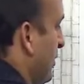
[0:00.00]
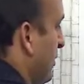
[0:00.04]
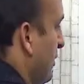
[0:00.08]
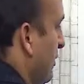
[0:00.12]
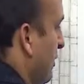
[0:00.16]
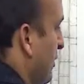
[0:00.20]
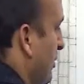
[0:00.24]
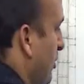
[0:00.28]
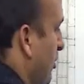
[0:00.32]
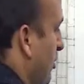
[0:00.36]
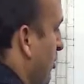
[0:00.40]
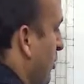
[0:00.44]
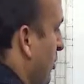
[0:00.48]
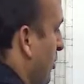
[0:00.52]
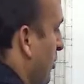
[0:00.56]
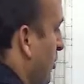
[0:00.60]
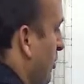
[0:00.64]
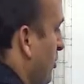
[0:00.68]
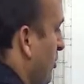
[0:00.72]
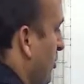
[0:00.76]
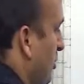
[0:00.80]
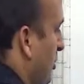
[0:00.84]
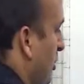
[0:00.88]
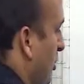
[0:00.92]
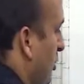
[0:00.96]
x is equal
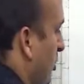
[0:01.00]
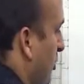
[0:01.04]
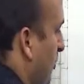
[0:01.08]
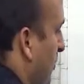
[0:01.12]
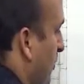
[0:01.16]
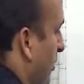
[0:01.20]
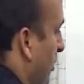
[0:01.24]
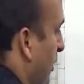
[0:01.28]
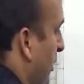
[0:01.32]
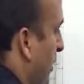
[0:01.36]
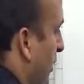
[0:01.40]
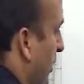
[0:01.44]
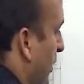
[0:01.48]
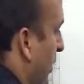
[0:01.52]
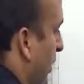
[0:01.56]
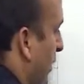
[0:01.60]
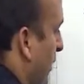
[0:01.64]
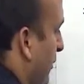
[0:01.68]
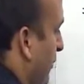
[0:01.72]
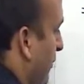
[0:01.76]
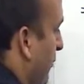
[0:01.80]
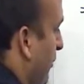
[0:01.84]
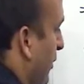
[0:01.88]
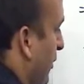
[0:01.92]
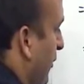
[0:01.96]
to
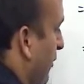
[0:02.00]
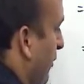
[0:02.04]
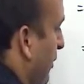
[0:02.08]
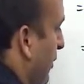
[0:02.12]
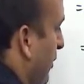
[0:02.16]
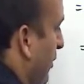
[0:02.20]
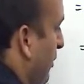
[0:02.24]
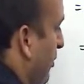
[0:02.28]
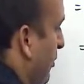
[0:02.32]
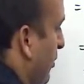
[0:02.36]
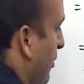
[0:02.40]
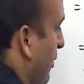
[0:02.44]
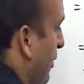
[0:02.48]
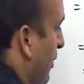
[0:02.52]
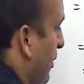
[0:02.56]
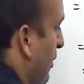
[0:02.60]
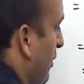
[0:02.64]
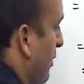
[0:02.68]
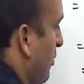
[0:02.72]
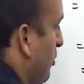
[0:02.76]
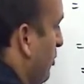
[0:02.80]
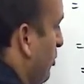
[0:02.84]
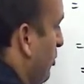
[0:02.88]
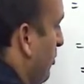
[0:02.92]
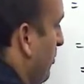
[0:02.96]
0.95 into
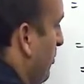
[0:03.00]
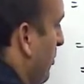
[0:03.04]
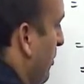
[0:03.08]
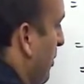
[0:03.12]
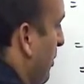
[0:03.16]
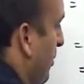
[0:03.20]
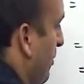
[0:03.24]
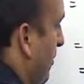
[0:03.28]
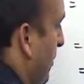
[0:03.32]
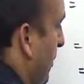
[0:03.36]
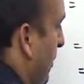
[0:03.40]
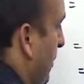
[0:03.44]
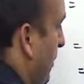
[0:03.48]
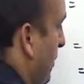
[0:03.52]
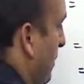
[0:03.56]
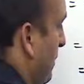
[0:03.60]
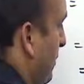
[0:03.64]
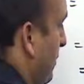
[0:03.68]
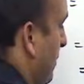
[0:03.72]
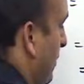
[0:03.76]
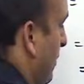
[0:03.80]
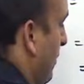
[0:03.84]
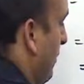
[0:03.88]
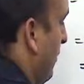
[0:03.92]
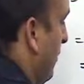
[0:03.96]
10 raised to power
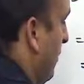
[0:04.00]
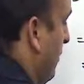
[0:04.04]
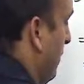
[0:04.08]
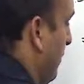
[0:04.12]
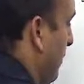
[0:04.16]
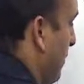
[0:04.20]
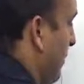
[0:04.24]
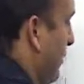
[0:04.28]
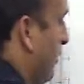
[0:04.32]
minus 7.